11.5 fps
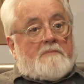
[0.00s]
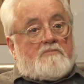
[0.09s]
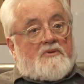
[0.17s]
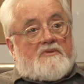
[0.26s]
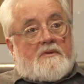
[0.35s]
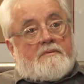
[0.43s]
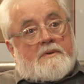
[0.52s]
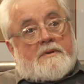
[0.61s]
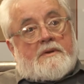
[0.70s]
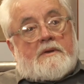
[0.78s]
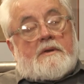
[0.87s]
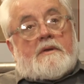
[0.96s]
I put the
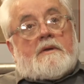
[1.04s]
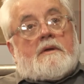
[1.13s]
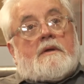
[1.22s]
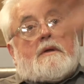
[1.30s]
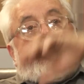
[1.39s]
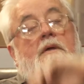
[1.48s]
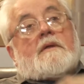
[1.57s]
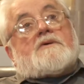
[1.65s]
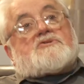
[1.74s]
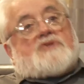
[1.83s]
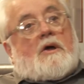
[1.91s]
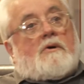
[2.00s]

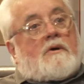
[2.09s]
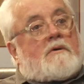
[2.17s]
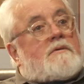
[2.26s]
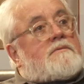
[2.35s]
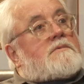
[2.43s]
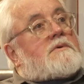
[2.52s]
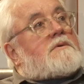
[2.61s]
shower